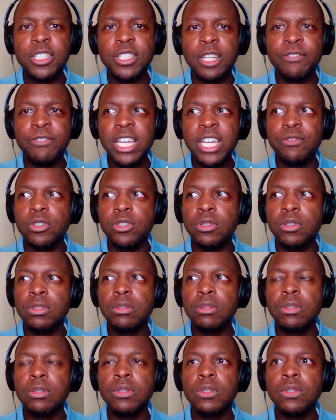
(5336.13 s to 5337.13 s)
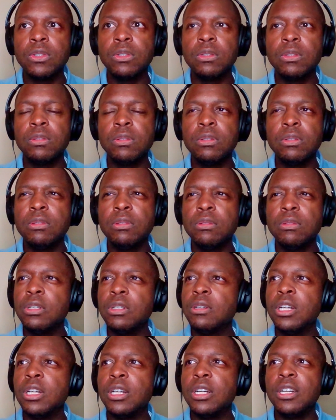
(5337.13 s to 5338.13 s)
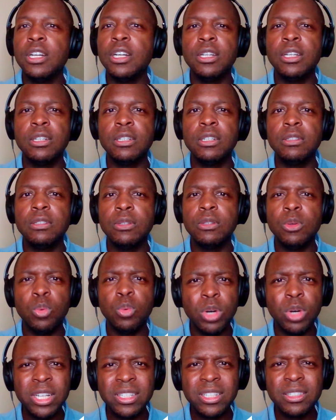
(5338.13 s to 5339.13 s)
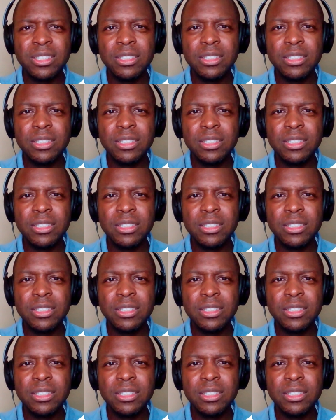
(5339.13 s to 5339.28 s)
unfaithful uh, what?